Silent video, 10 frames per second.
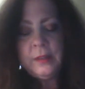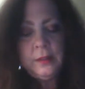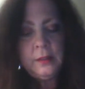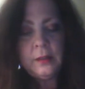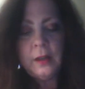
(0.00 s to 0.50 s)

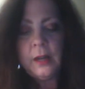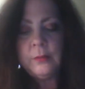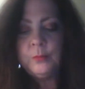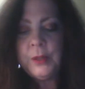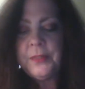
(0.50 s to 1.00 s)

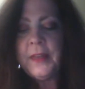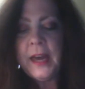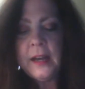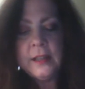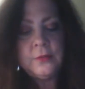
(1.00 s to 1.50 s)
With
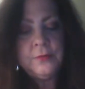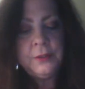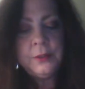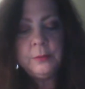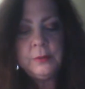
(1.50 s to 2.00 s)
that, I could
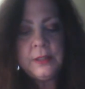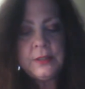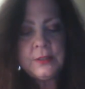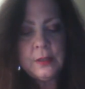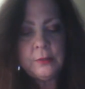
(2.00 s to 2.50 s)
feel the
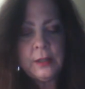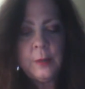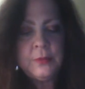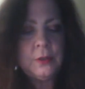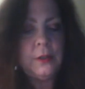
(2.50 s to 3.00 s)
release. All right,
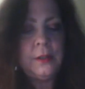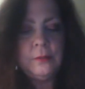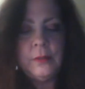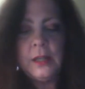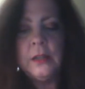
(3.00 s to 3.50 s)
I'm sorry.
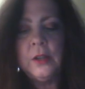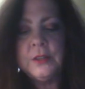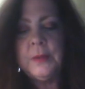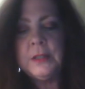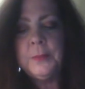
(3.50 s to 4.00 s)
I
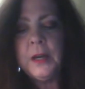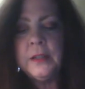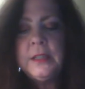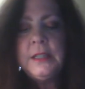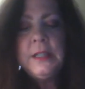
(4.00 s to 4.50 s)
lost my
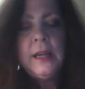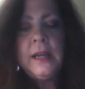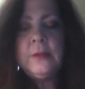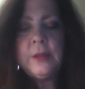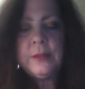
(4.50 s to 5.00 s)
spot.
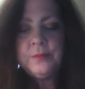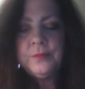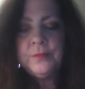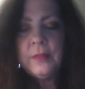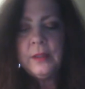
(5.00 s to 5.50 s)
Anyway,
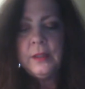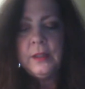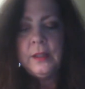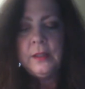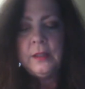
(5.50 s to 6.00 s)

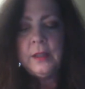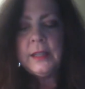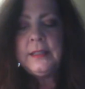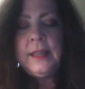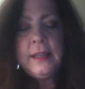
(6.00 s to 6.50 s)

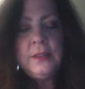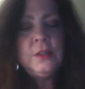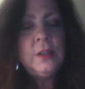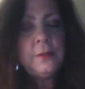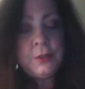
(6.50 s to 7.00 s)
I gained
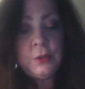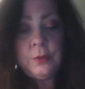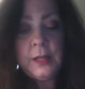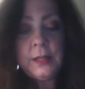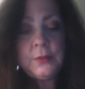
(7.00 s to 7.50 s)
enough
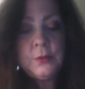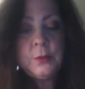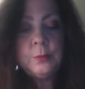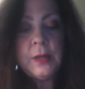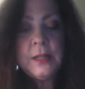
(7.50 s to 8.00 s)
strength
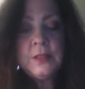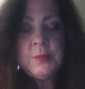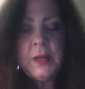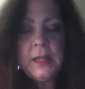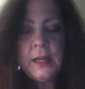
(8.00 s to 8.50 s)
to raise
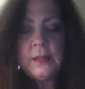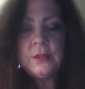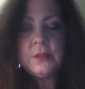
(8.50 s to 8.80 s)
my head and